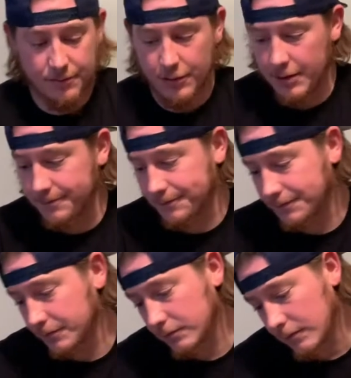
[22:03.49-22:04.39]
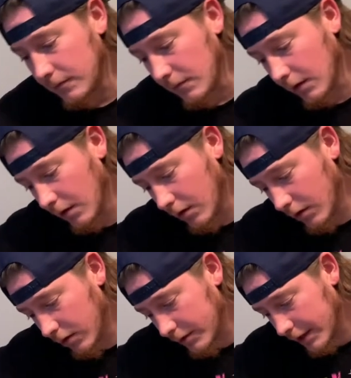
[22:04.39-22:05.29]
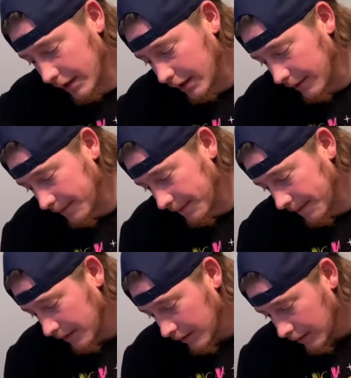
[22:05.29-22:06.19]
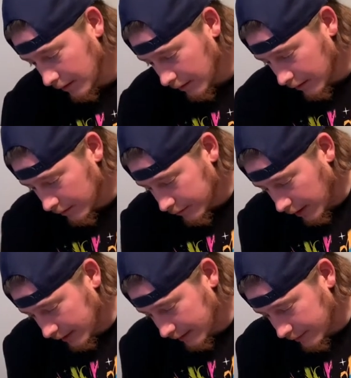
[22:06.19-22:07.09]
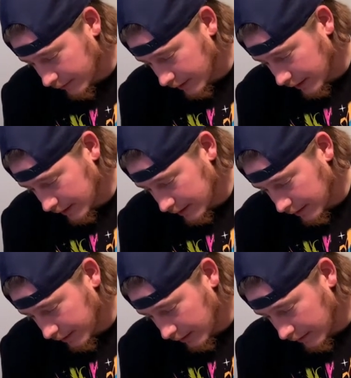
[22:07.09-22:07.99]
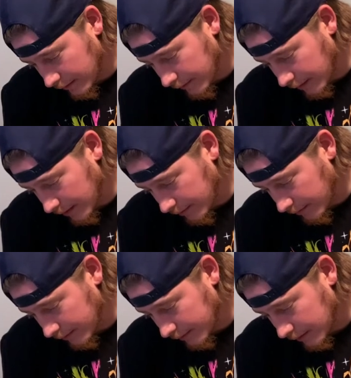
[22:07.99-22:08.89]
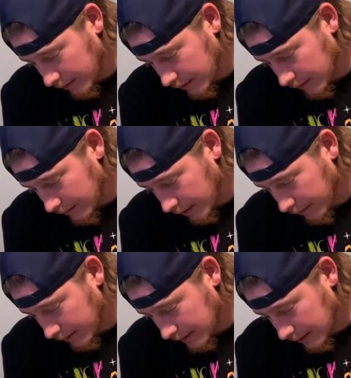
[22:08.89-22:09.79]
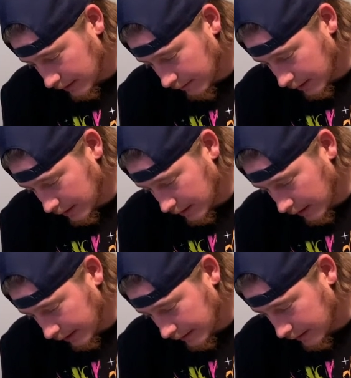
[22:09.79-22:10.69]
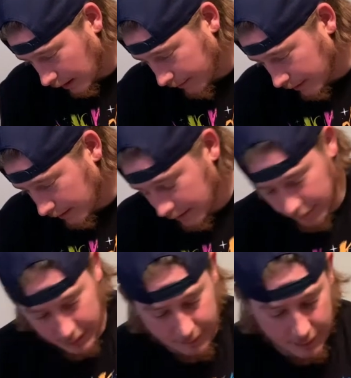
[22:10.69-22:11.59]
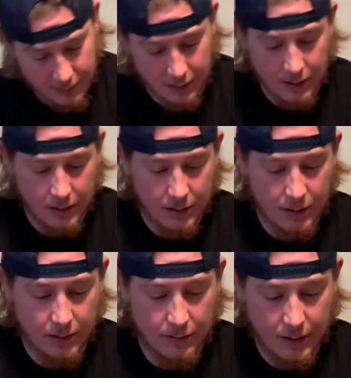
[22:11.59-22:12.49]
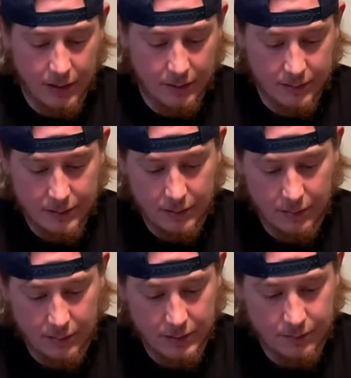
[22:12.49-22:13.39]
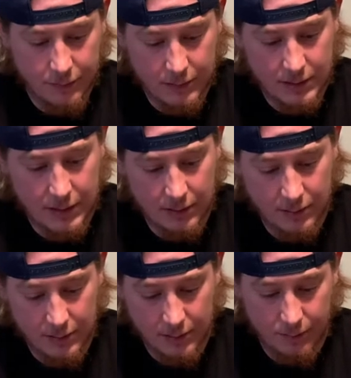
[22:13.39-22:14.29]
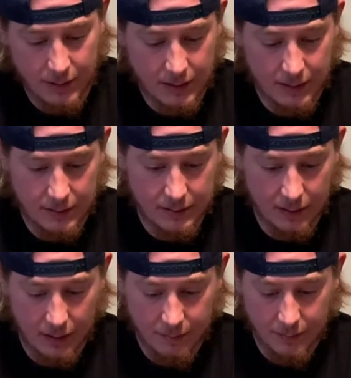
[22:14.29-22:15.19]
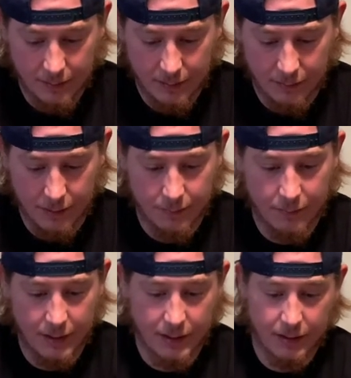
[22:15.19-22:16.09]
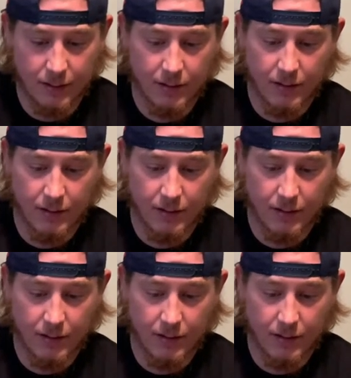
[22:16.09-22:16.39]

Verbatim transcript: But okay. Track the string into the barrel of the grapple replica by pressing the button at the top of the grip. Okay, so let's pull this out. Button at the top of the grip right here.